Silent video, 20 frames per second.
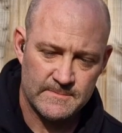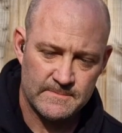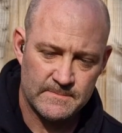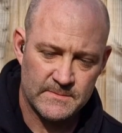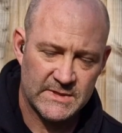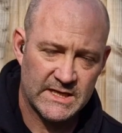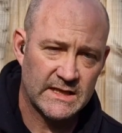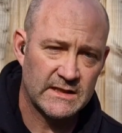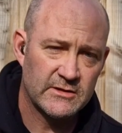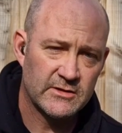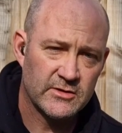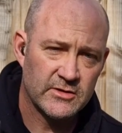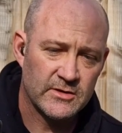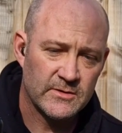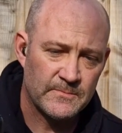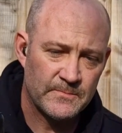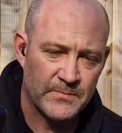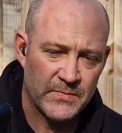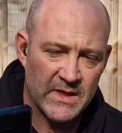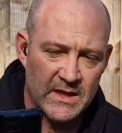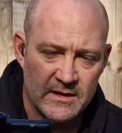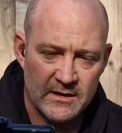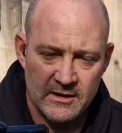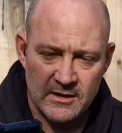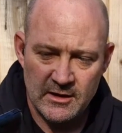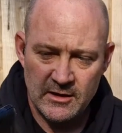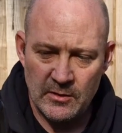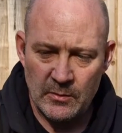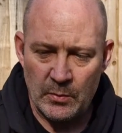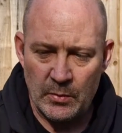delicate,
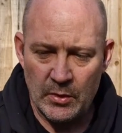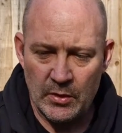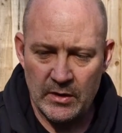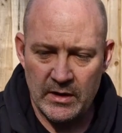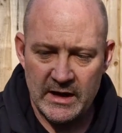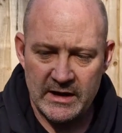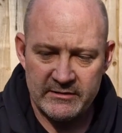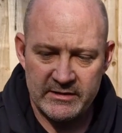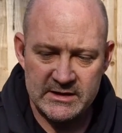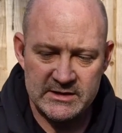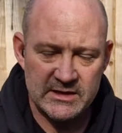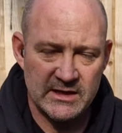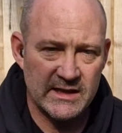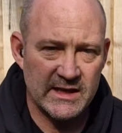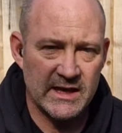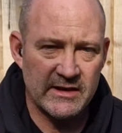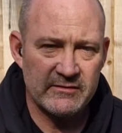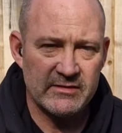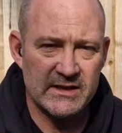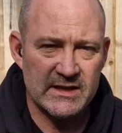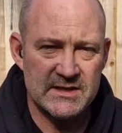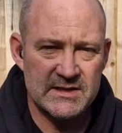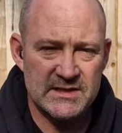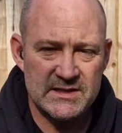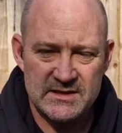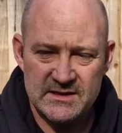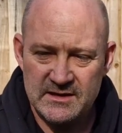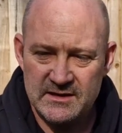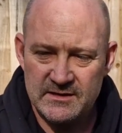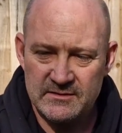but I've actually given this
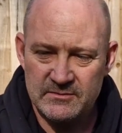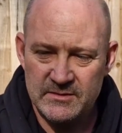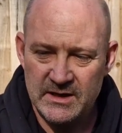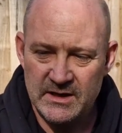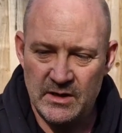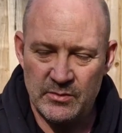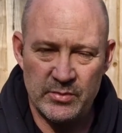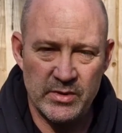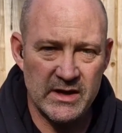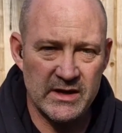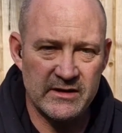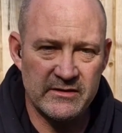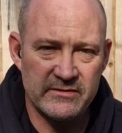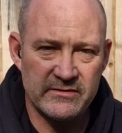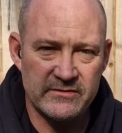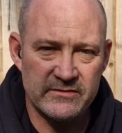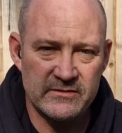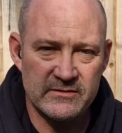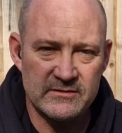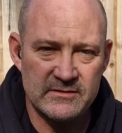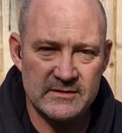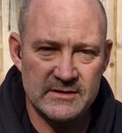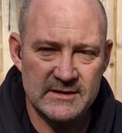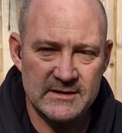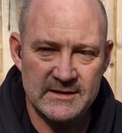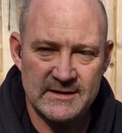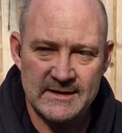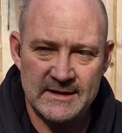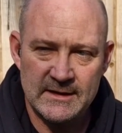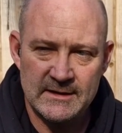a bit of,
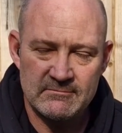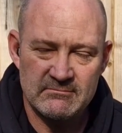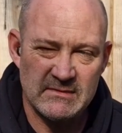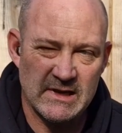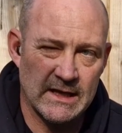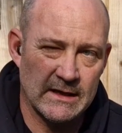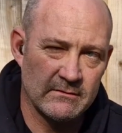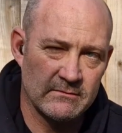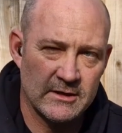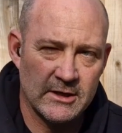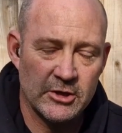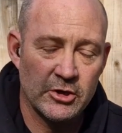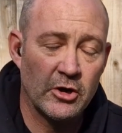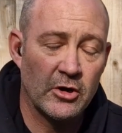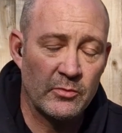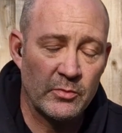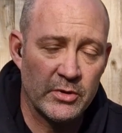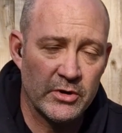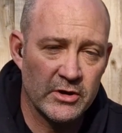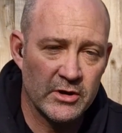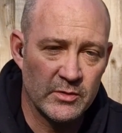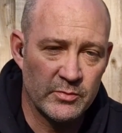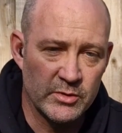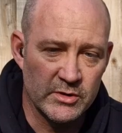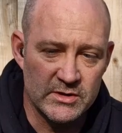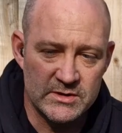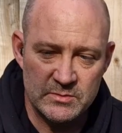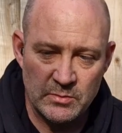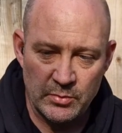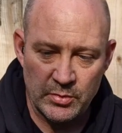not on
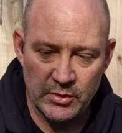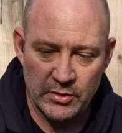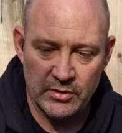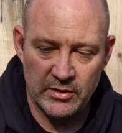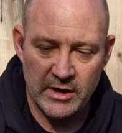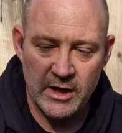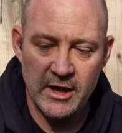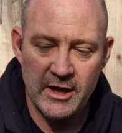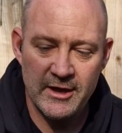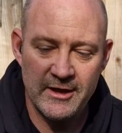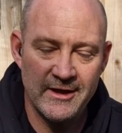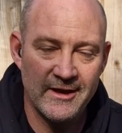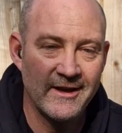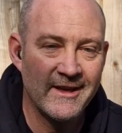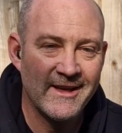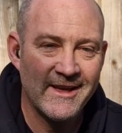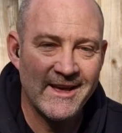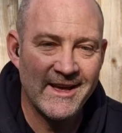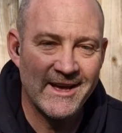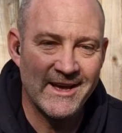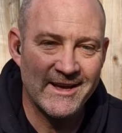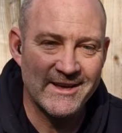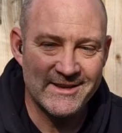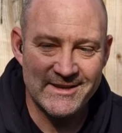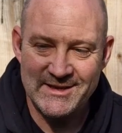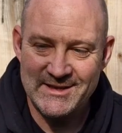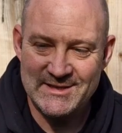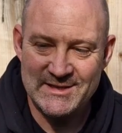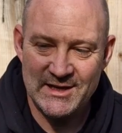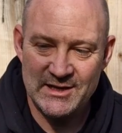purpose, but
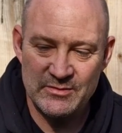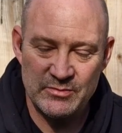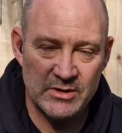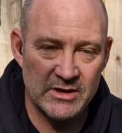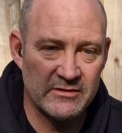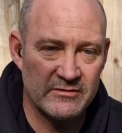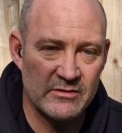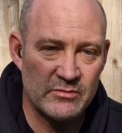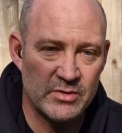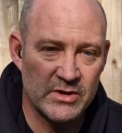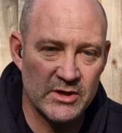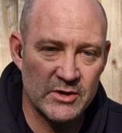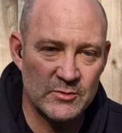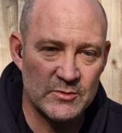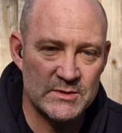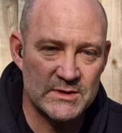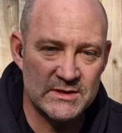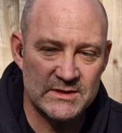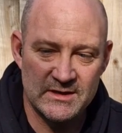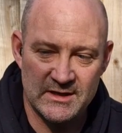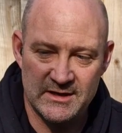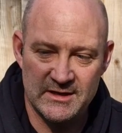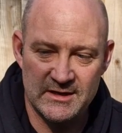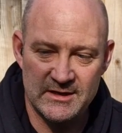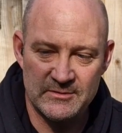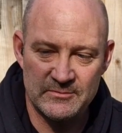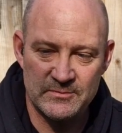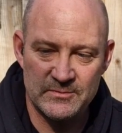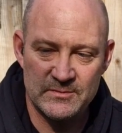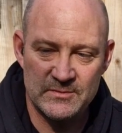it's had a bit of abuse.
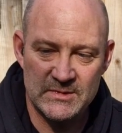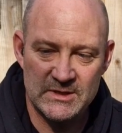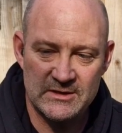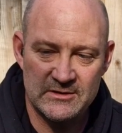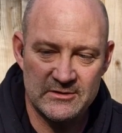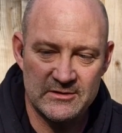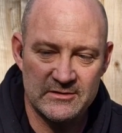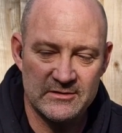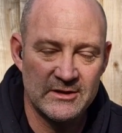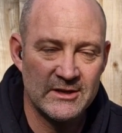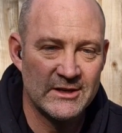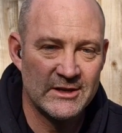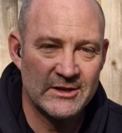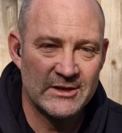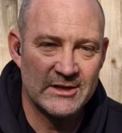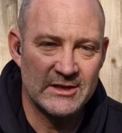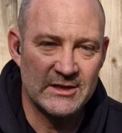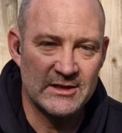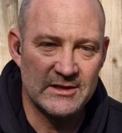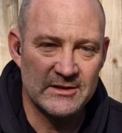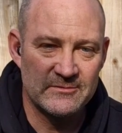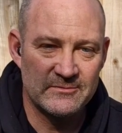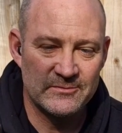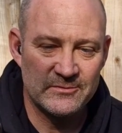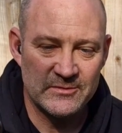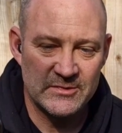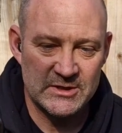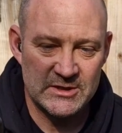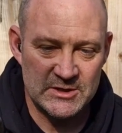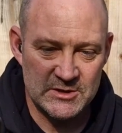You know,
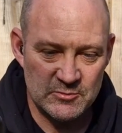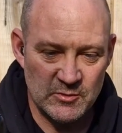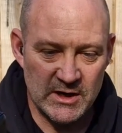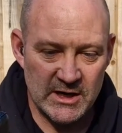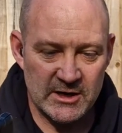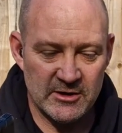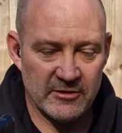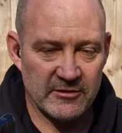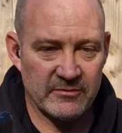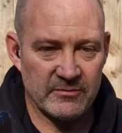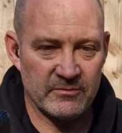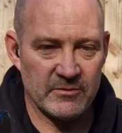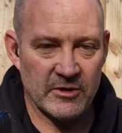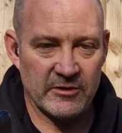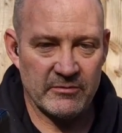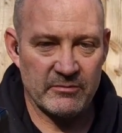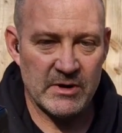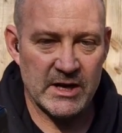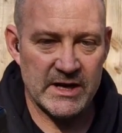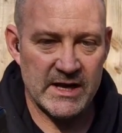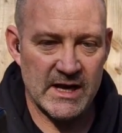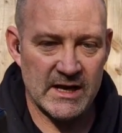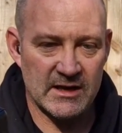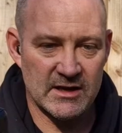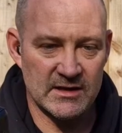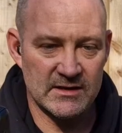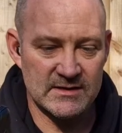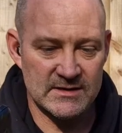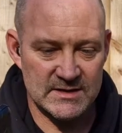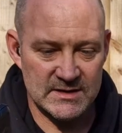it's swinging off my neck
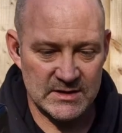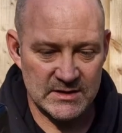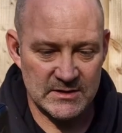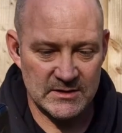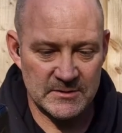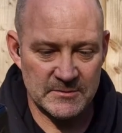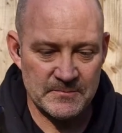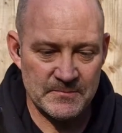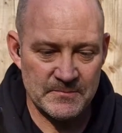into